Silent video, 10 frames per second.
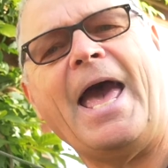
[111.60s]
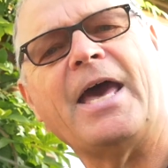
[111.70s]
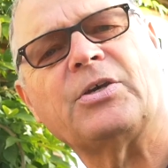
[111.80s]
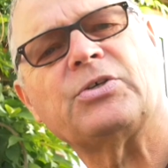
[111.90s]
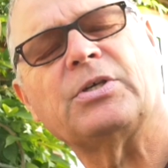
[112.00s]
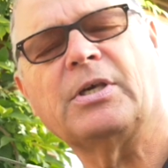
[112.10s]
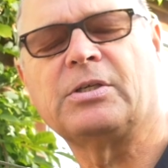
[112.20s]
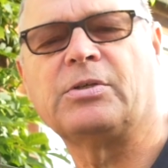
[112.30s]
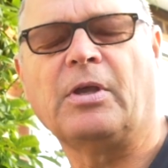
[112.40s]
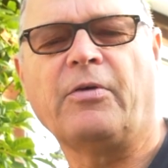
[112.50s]
Ash
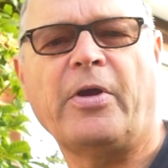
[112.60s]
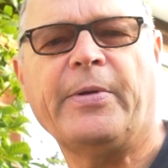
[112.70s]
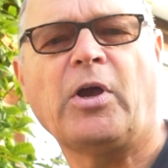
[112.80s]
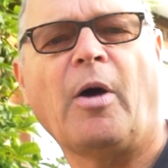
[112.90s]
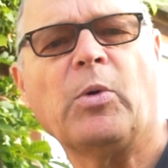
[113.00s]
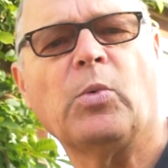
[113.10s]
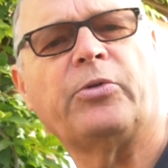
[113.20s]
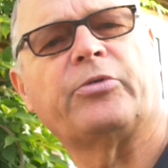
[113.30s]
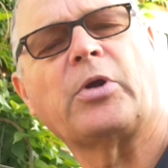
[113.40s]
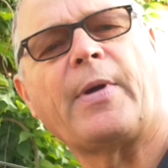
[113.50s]
is a very common
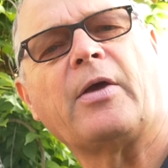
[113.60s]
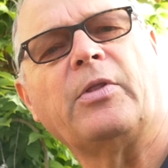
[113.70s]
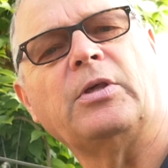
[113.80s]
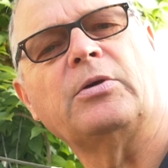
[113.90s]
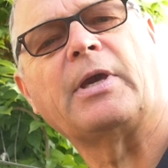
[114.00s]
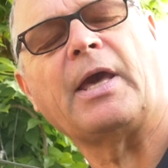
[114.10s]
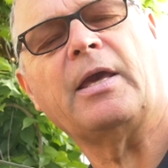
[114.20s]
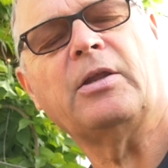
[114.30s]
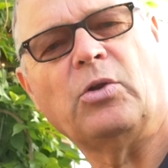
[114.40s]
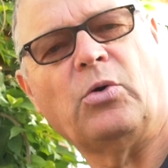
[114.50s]
wood throughout the UK
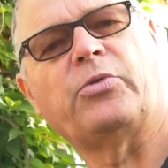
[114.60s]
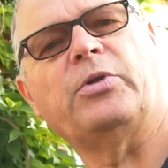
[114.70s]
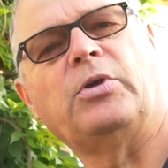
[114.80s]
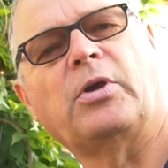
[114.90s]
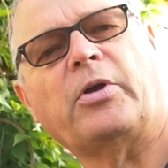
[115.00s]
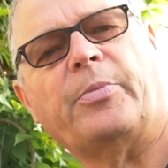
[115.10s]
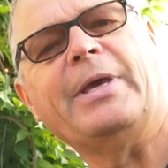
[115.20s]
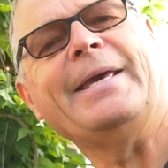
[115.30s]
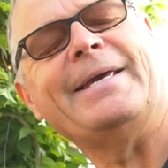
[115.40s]
and Northern Europe.